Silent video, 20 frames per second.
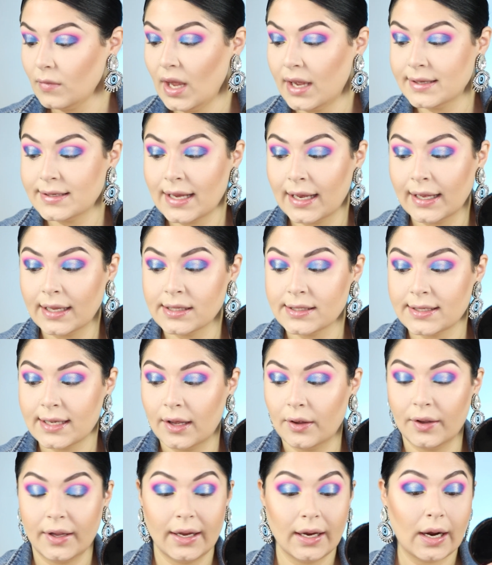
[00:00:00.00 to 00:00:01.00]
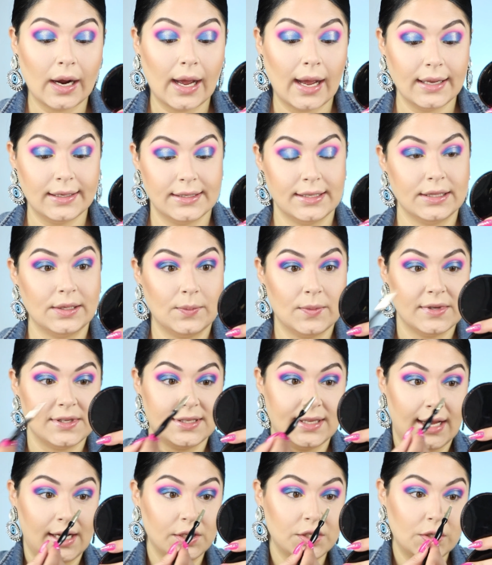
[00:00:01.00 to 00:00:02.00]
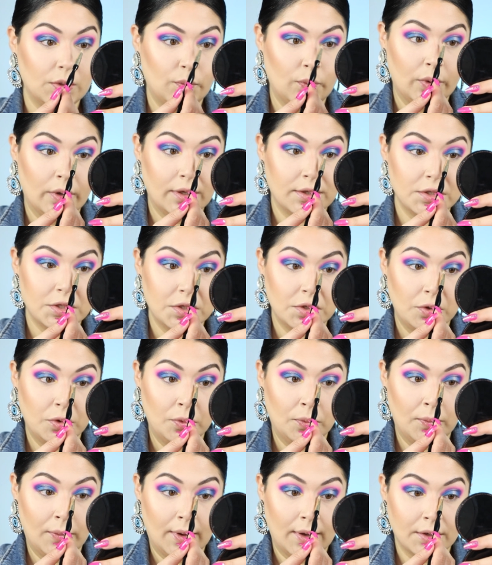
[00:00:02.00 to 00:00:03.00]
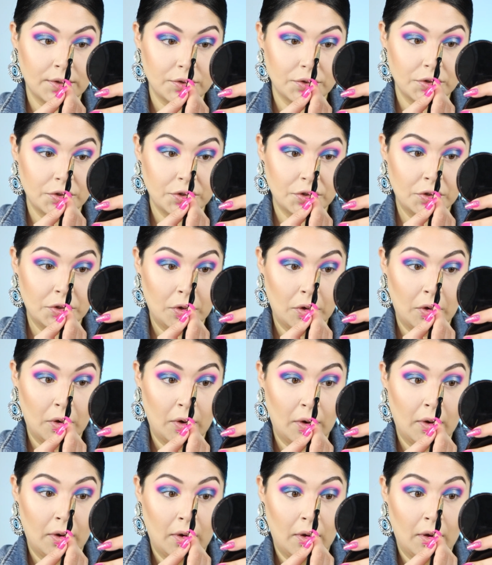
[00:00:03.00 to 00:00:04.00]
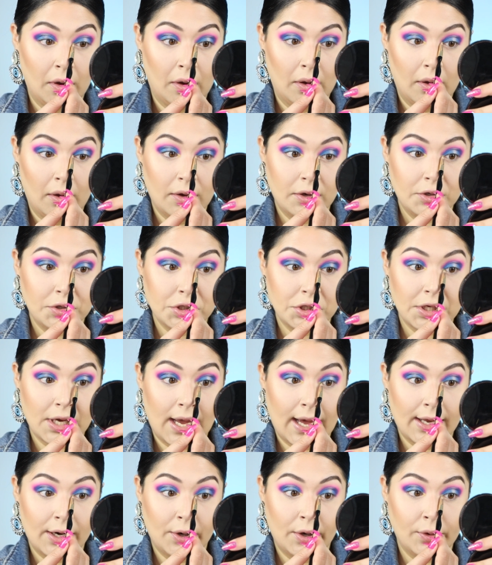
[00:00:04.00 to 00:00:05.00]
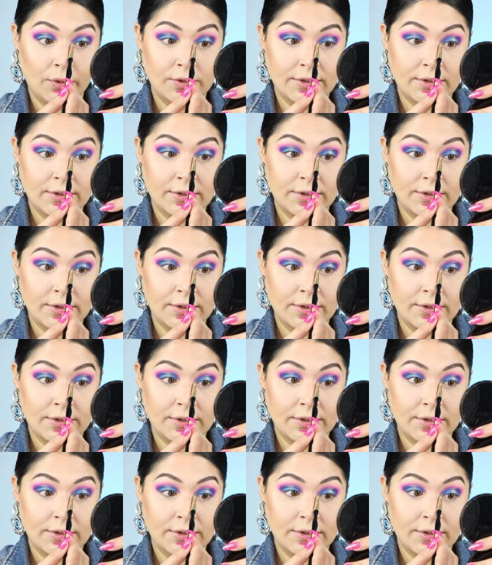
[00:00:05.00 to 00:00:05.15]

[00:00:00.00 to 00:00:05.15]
As I can tell here, I did the mistake to put too much shadow